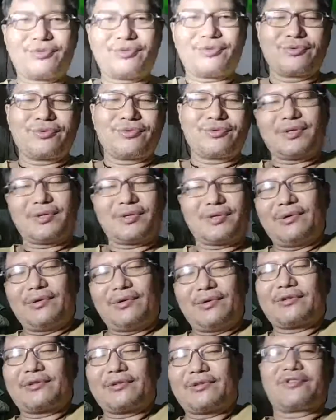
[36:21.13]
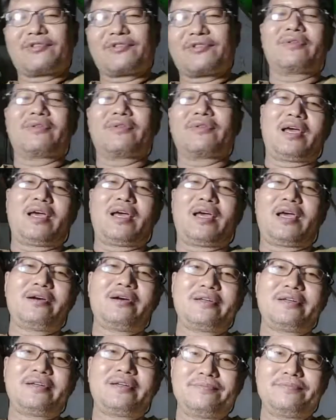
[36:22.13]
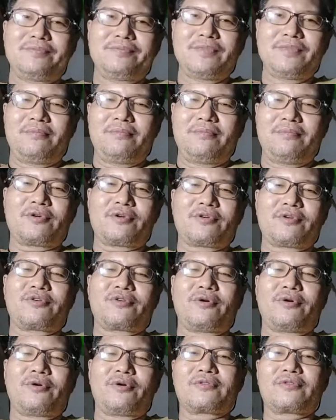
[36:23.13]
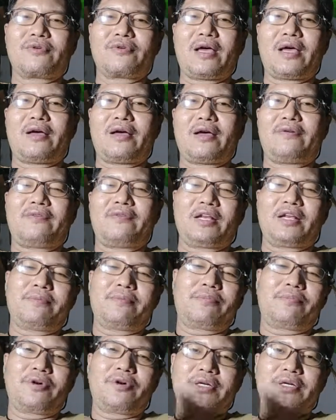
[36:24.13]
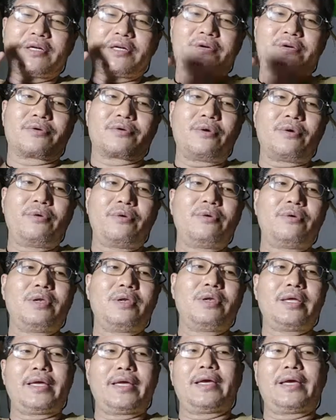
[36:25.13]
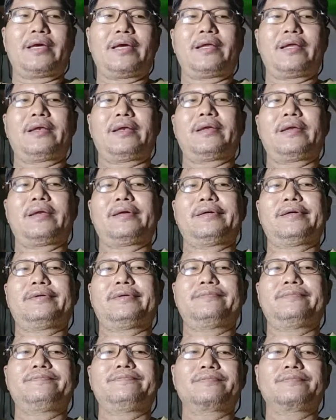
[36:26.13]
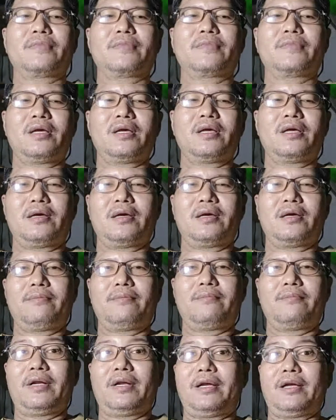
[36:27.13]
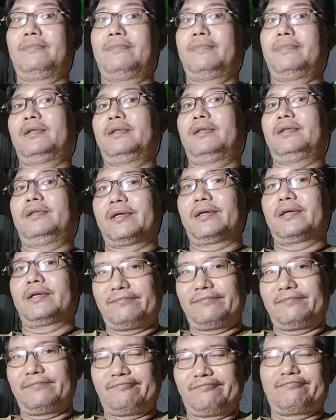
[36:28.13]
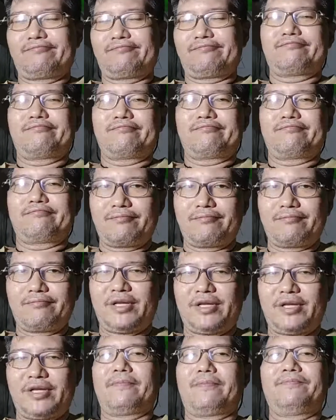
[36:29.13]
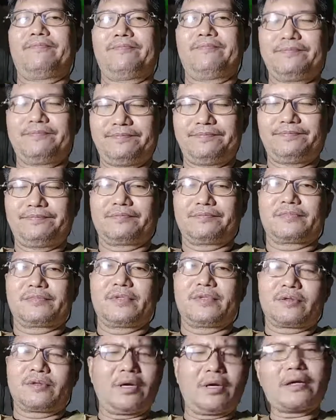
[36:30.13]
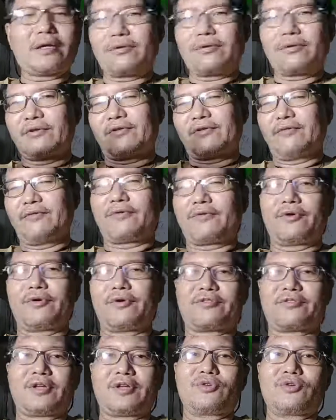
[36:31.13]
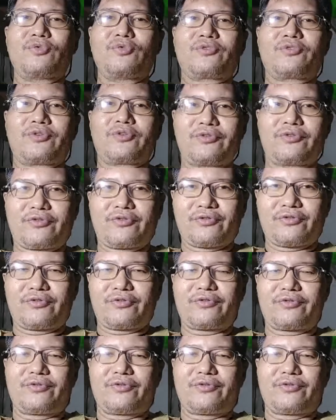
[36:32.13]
to the collectors out there because you also have an important role in blade building. Yeah, collectors and of course the users.